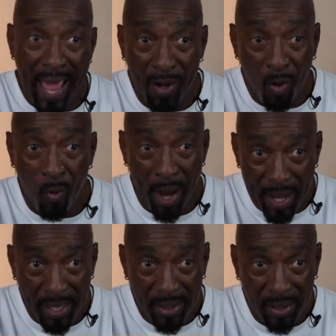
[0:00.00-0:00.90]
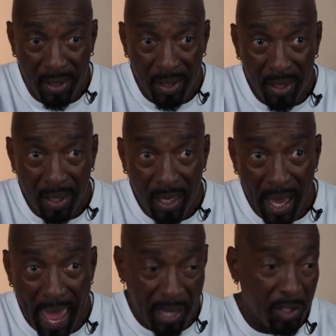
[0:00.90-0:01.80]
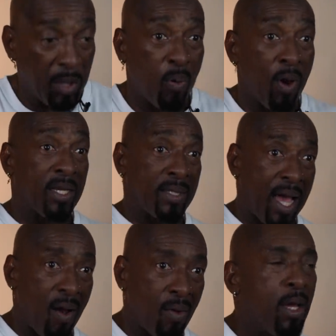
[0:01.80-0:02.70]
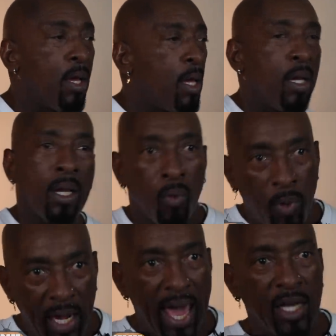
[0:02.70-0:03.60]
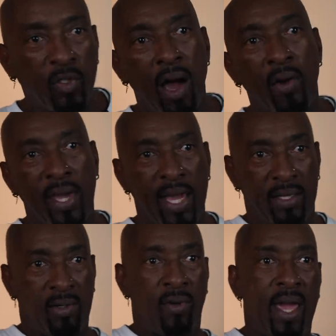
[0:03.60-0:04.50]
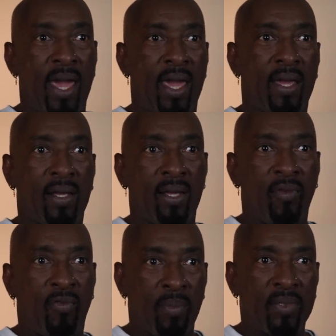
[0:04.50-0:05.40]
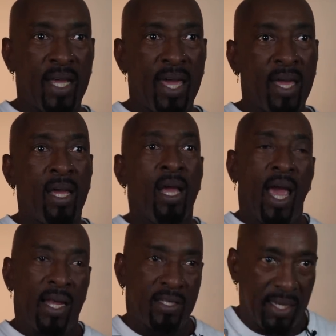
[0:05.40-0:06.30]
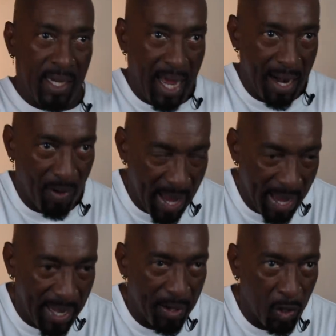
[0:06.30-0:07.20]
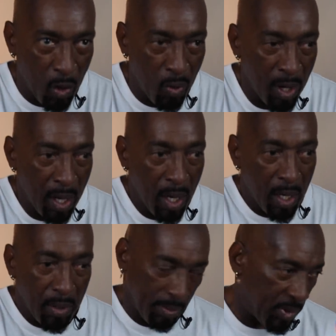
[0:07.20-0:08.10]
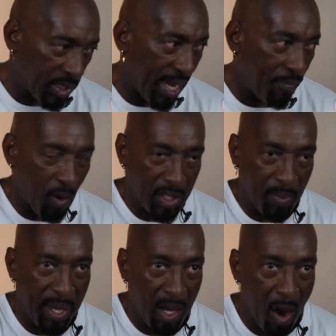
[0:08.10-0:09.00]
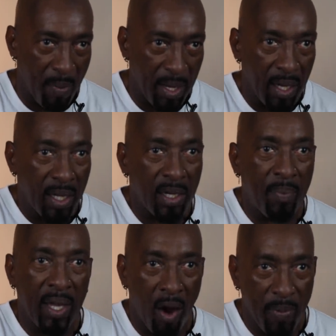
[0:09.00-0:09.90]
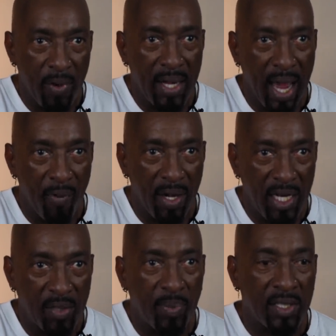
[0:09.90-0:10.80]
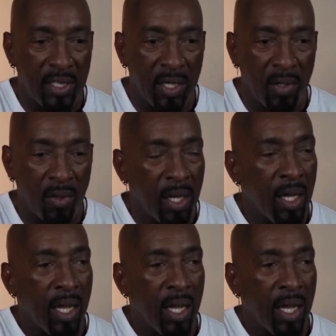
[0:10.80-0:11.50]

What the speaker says: have had no witness actually point us out, we'd have had a trial case on our hand. You feel what I'm saying? And see, then not only that, they knew, just like for us, the big homie. The big homie would have got released, but still,